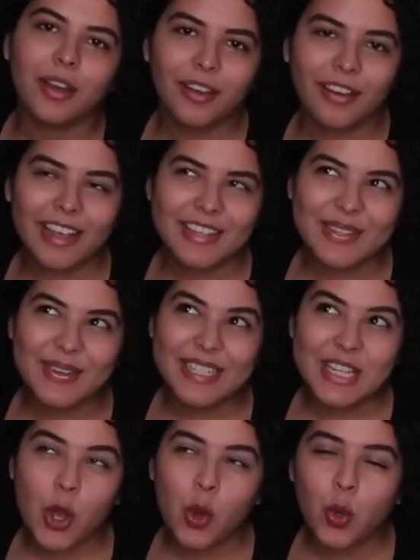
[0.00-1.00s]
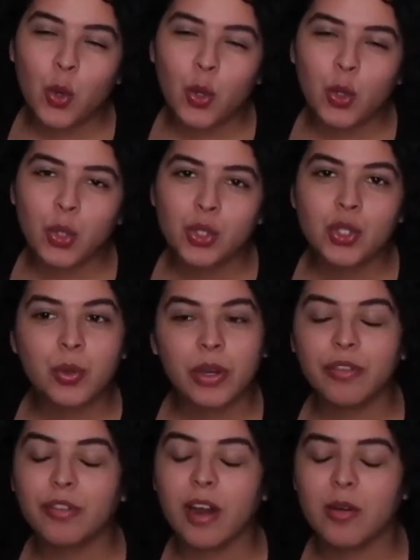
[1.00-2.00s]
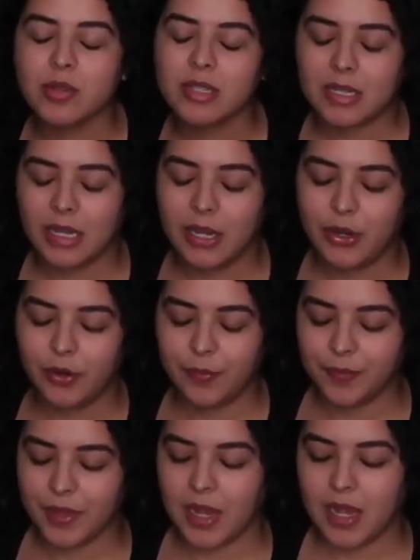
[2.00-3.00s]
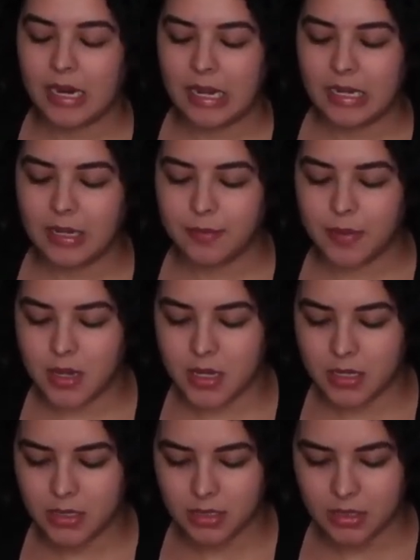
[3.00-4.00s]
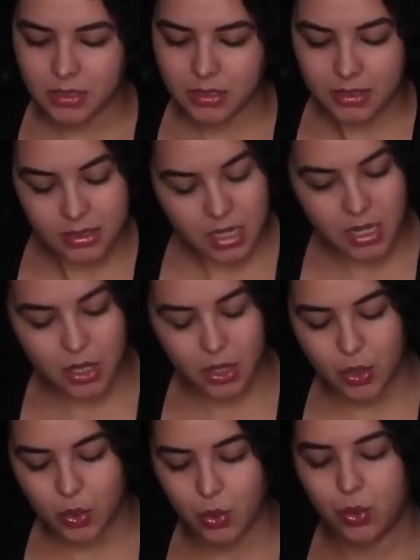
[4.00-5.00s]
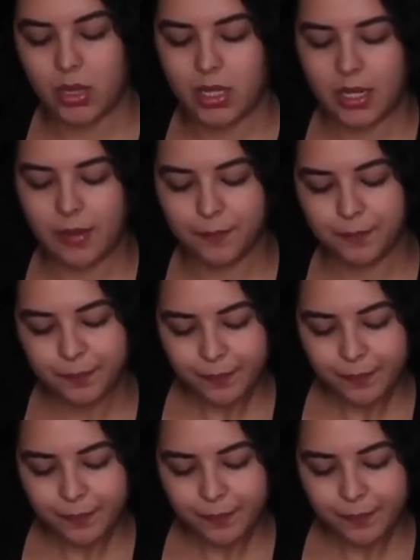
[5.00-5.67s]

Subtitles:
okay, so it's a whole 24 hours later and I am still only